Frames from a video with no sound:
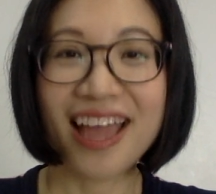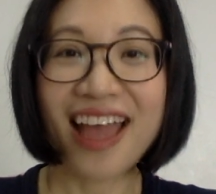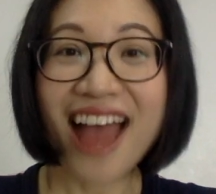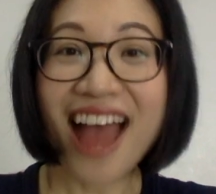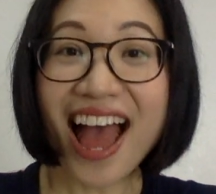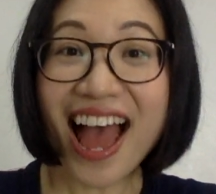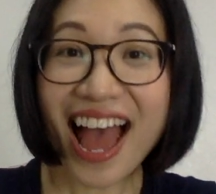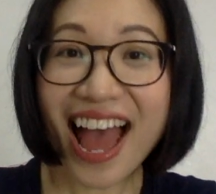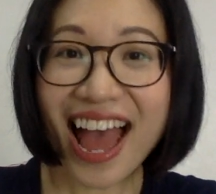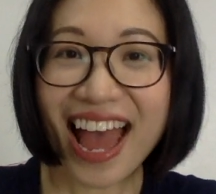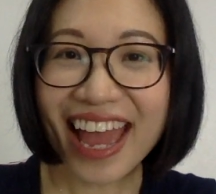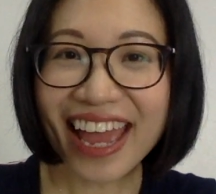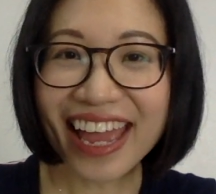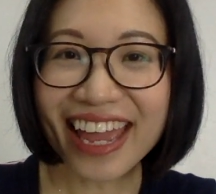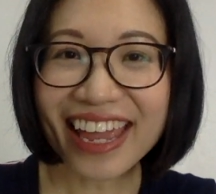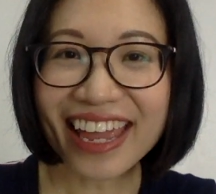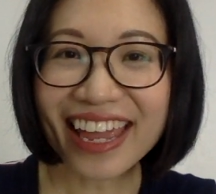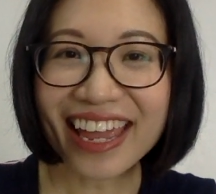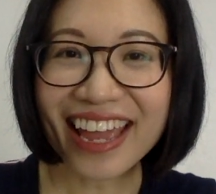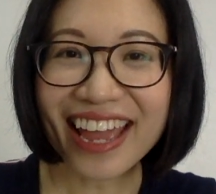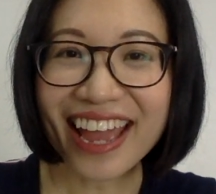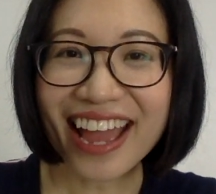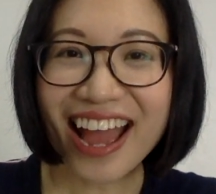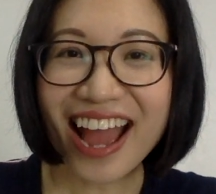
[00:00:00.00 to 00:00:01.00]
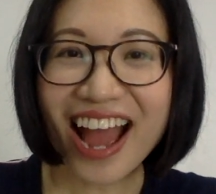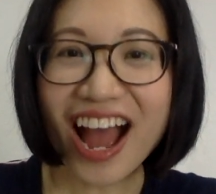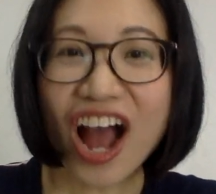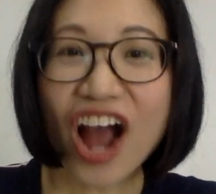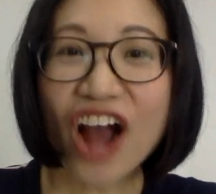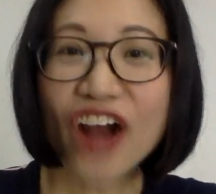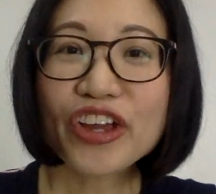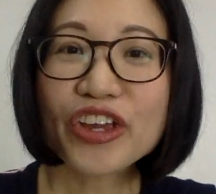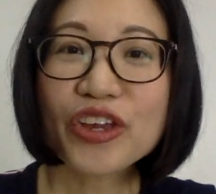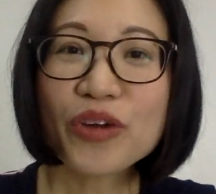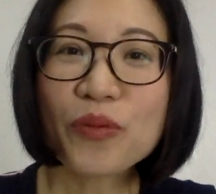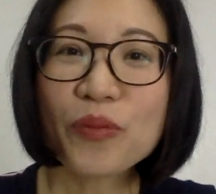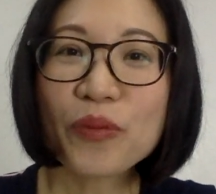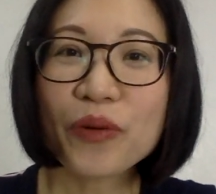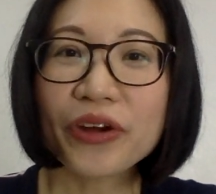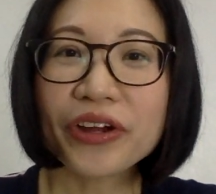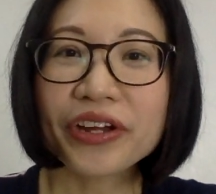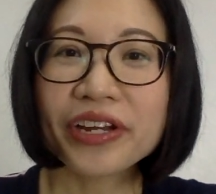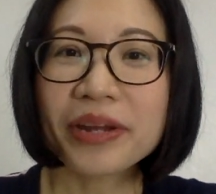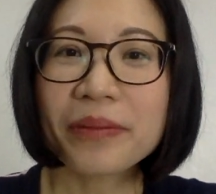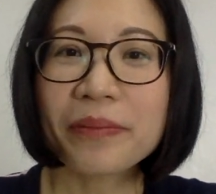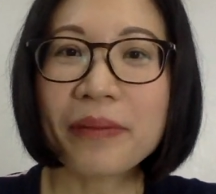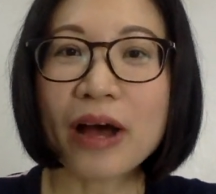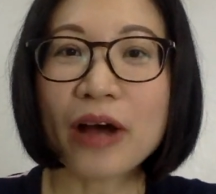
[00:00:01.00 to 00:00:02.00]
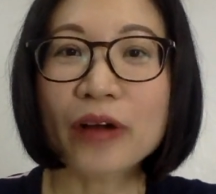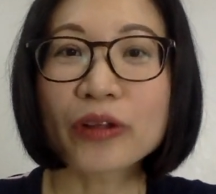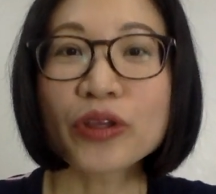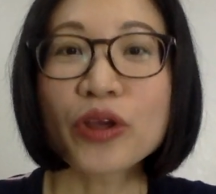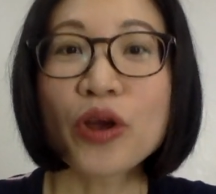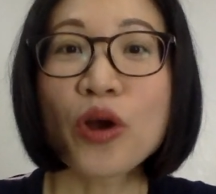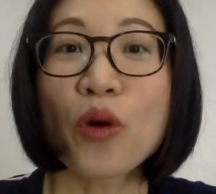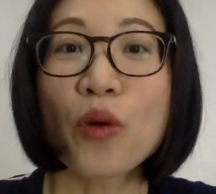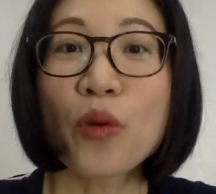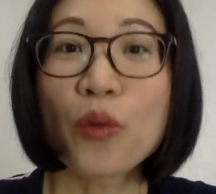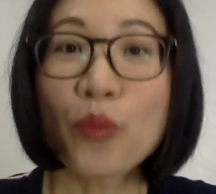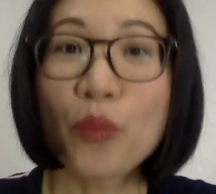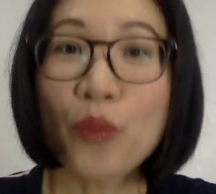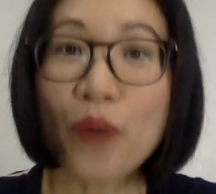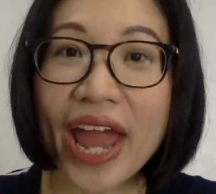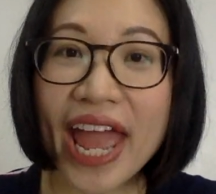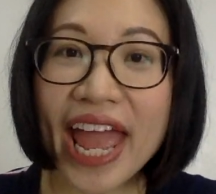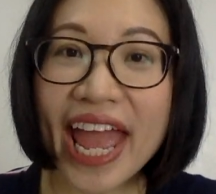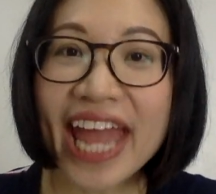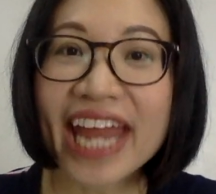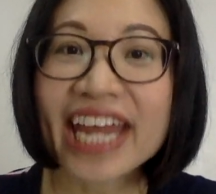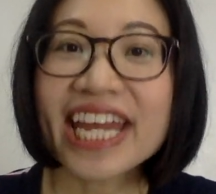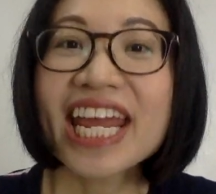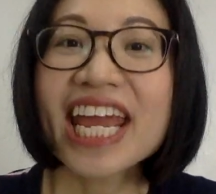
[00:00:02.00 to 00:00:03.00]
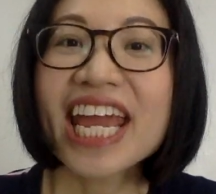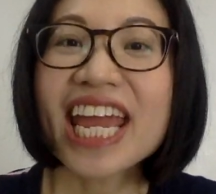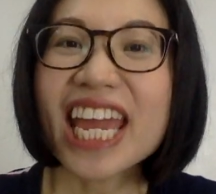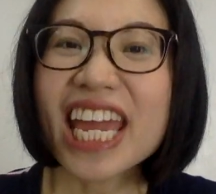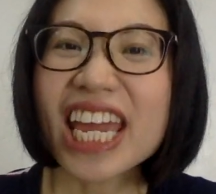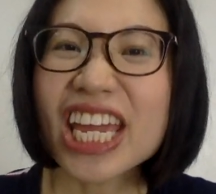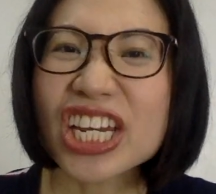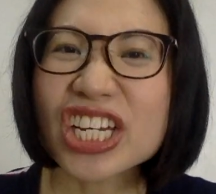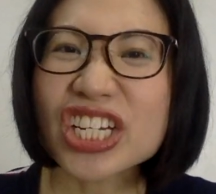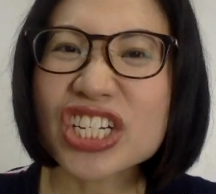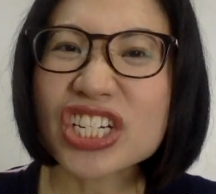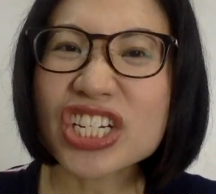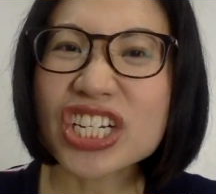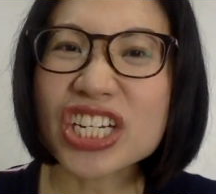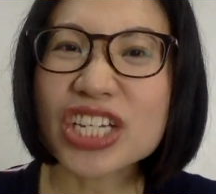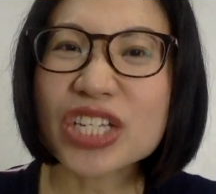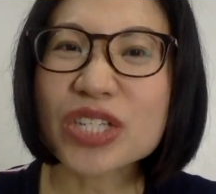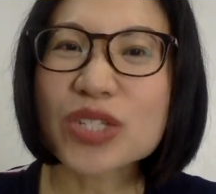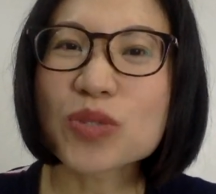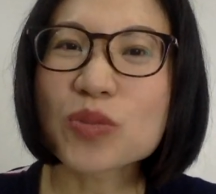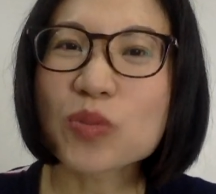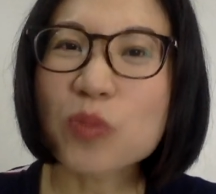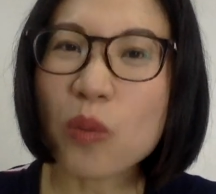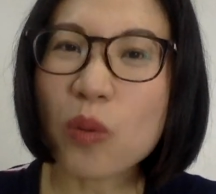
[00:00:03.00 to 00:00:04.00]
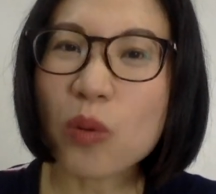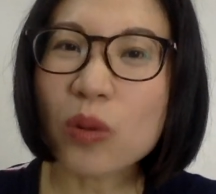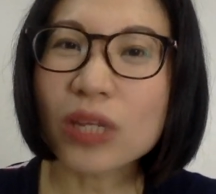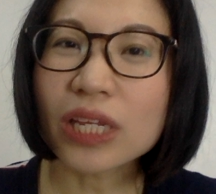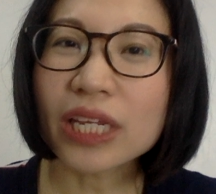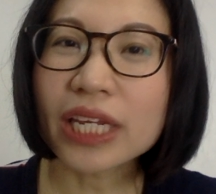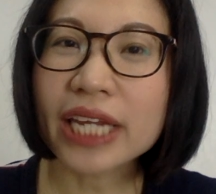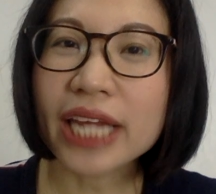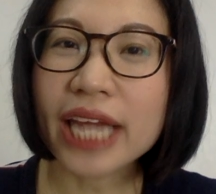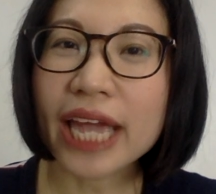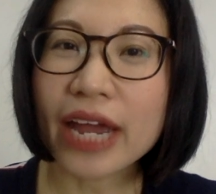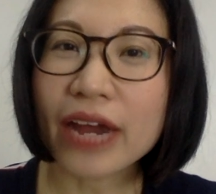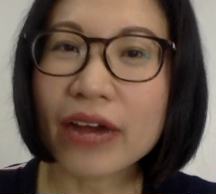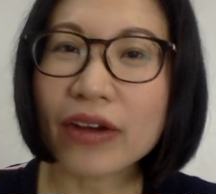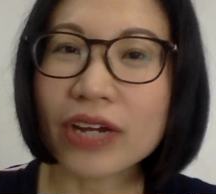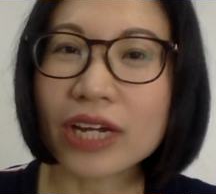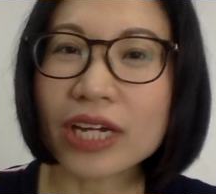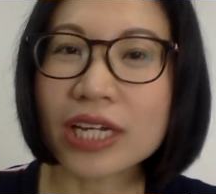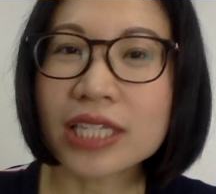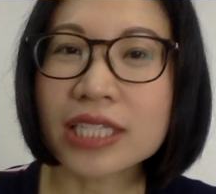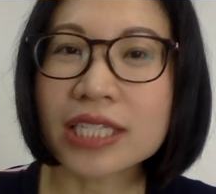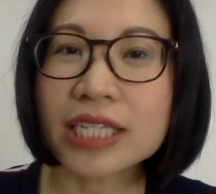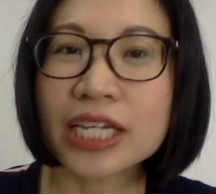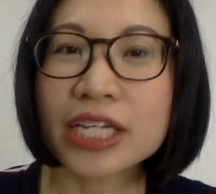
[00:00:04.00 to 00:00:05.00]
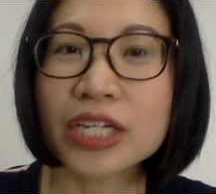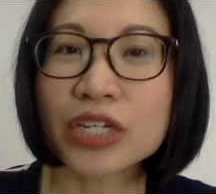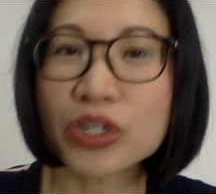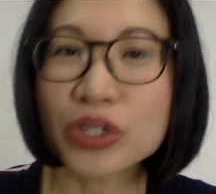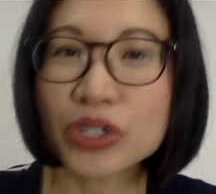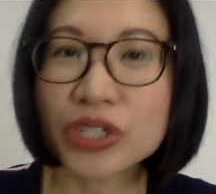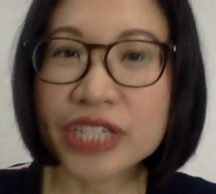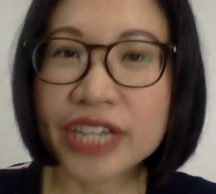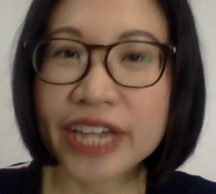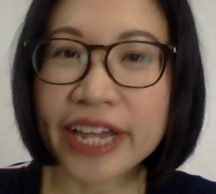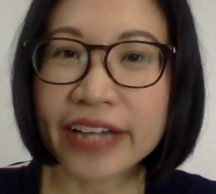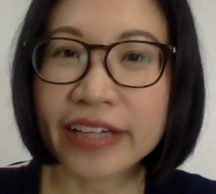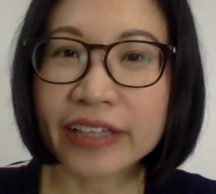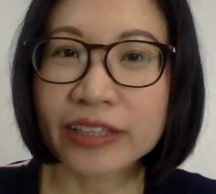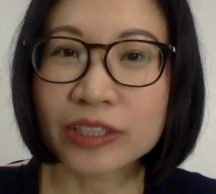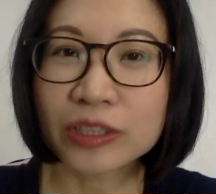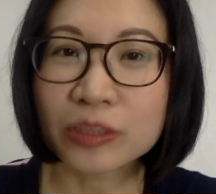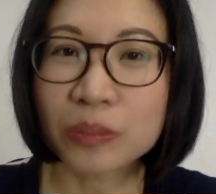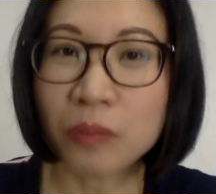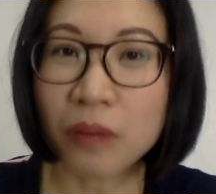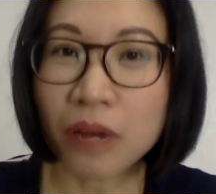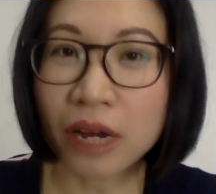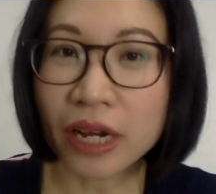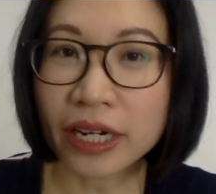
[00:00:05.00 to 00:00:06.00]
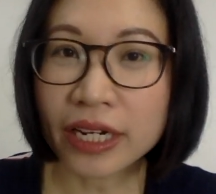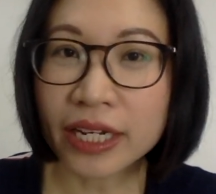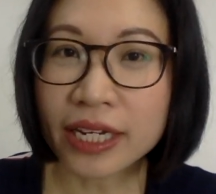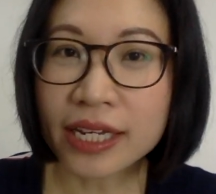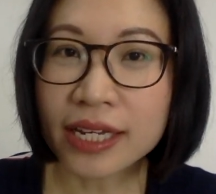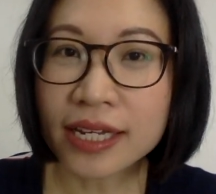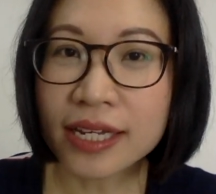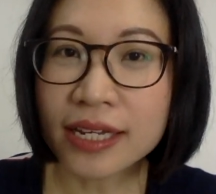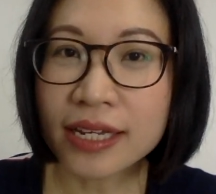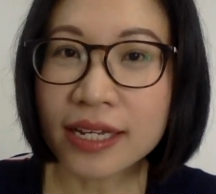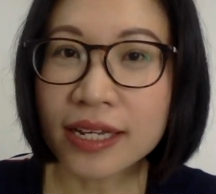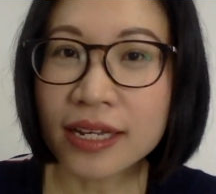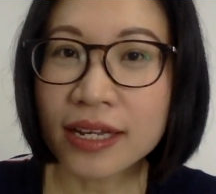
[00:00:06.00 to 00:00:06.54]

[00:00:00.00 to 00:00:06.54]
Hi! Are you worried about red, itchy, swollen areas in your child's body?